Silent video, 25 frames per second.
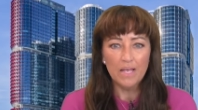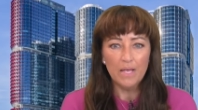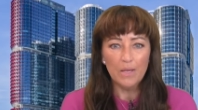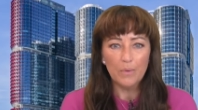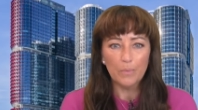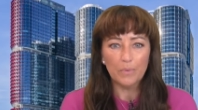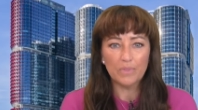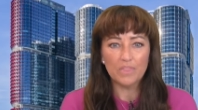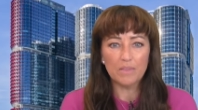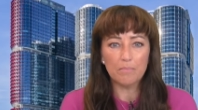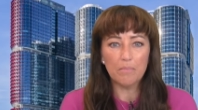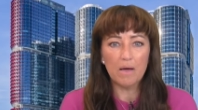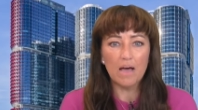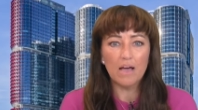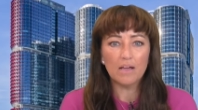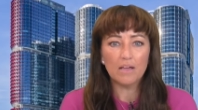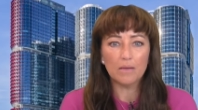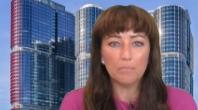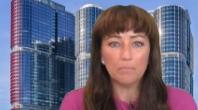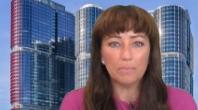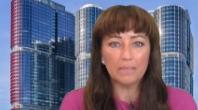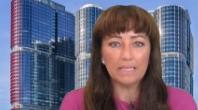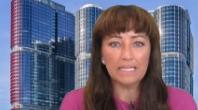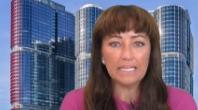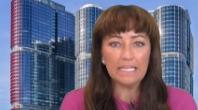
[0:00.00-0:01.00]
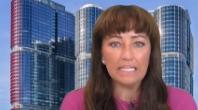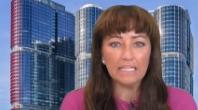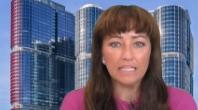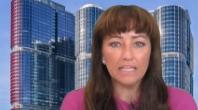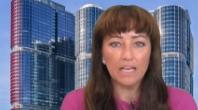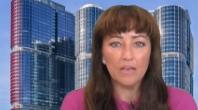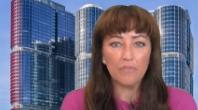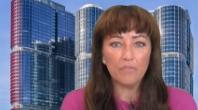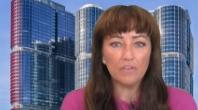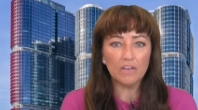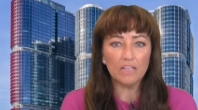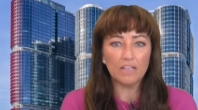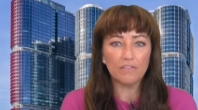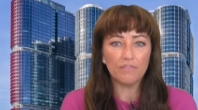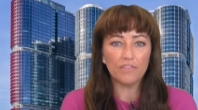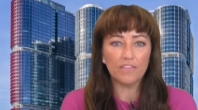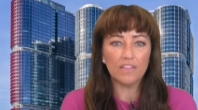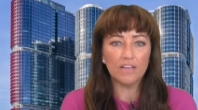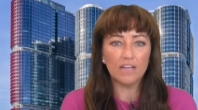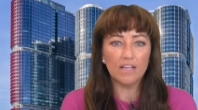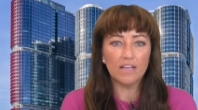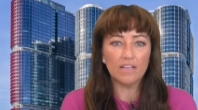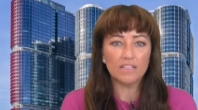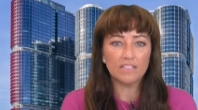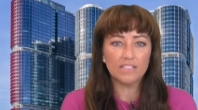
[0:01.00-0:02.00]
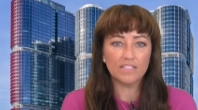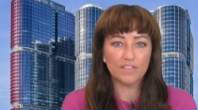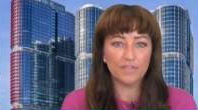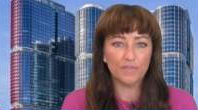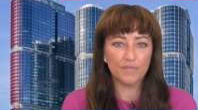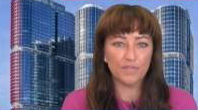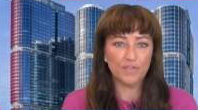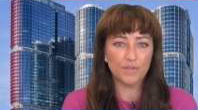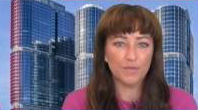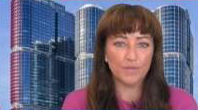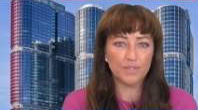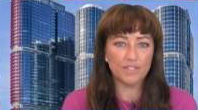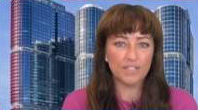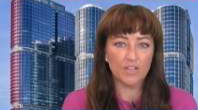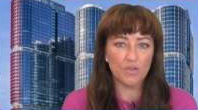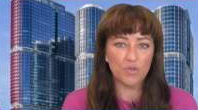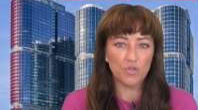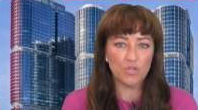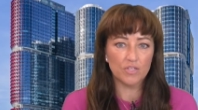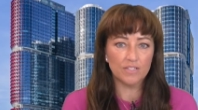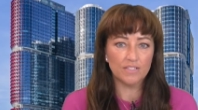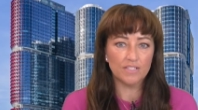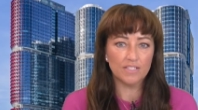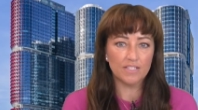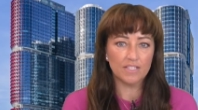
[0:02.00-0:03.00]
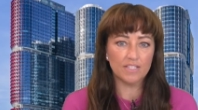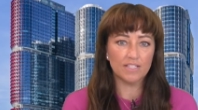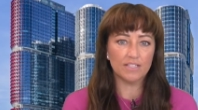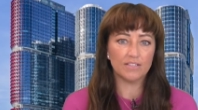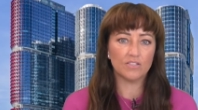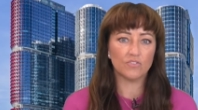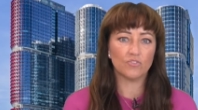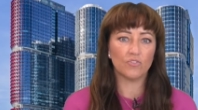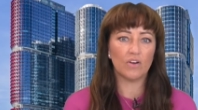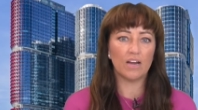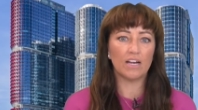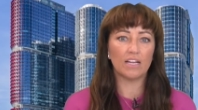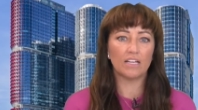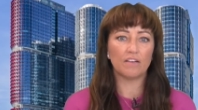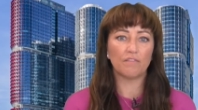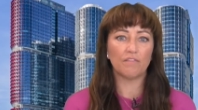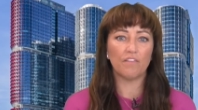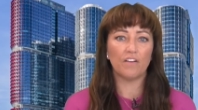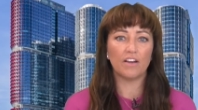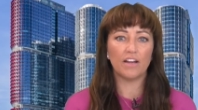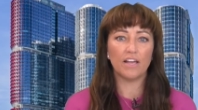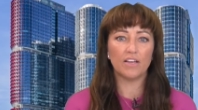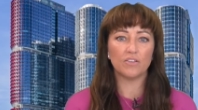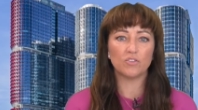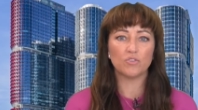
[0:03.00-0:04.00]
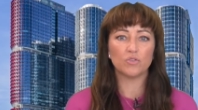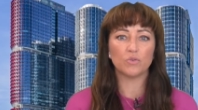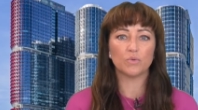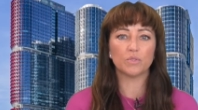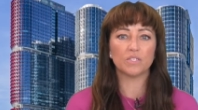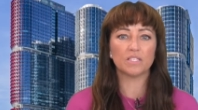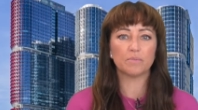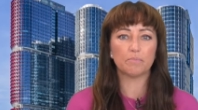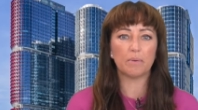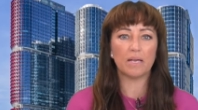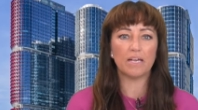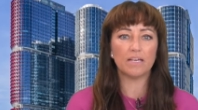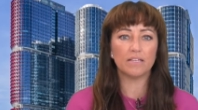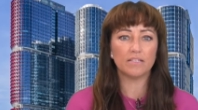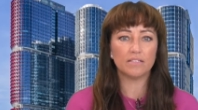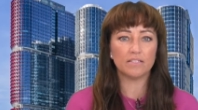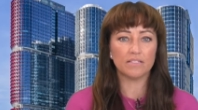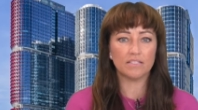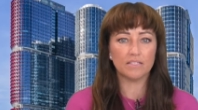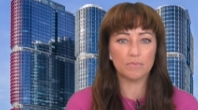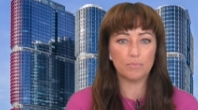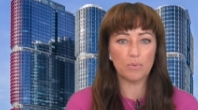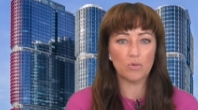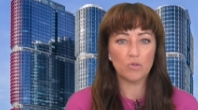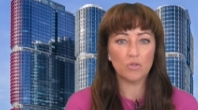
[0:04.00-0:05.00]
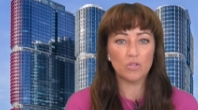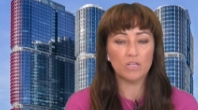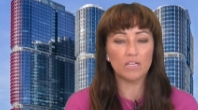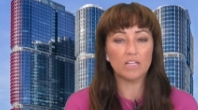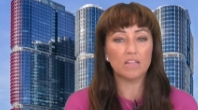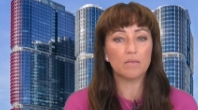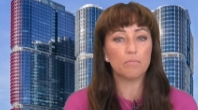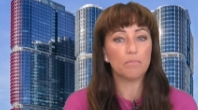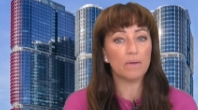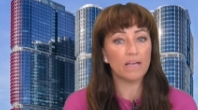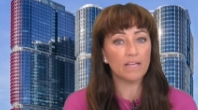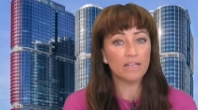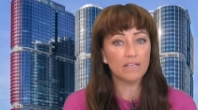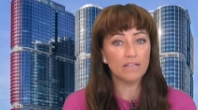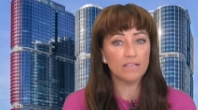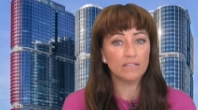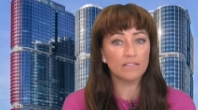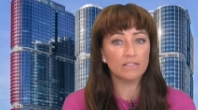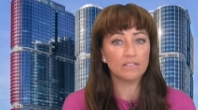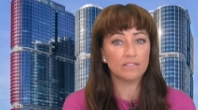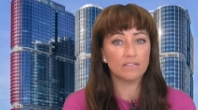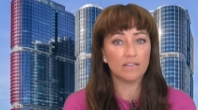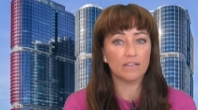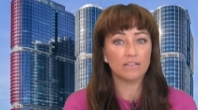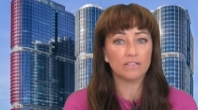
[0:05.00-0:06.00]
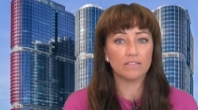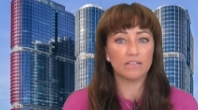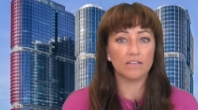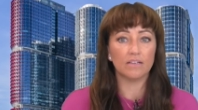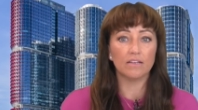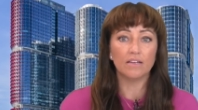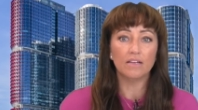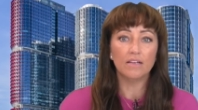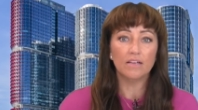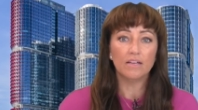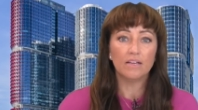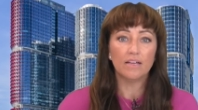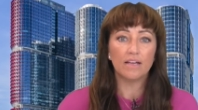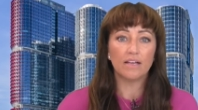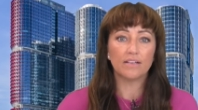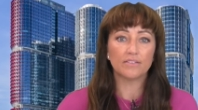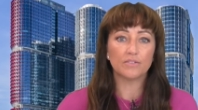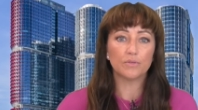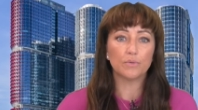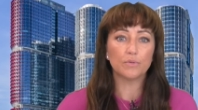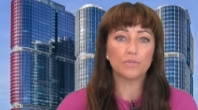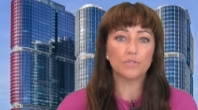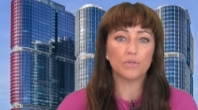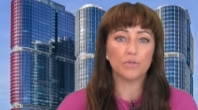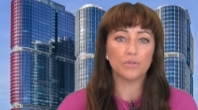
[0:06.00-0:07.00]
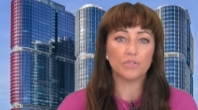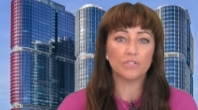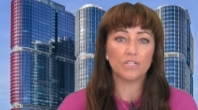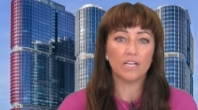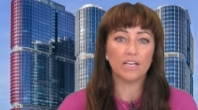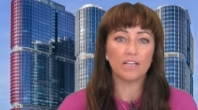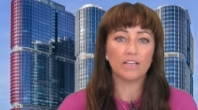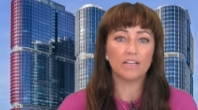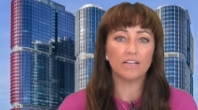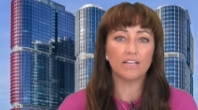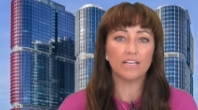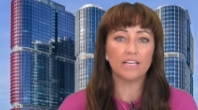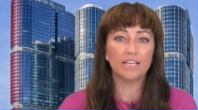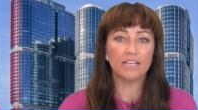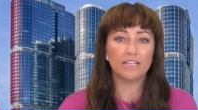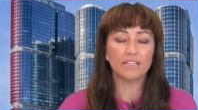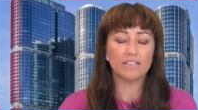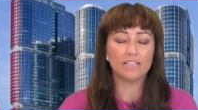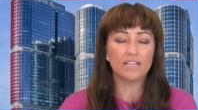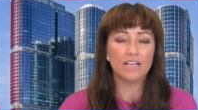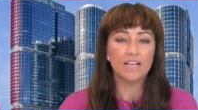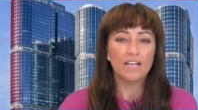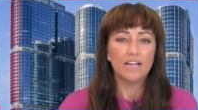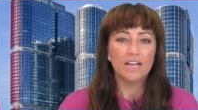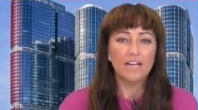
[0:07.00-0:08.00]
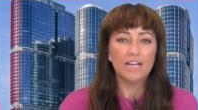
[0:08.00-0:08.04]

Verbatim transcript: With the market bleeding heavily for the last few sessions, the Australian financial space, especially the banking sector, has also taken a hit.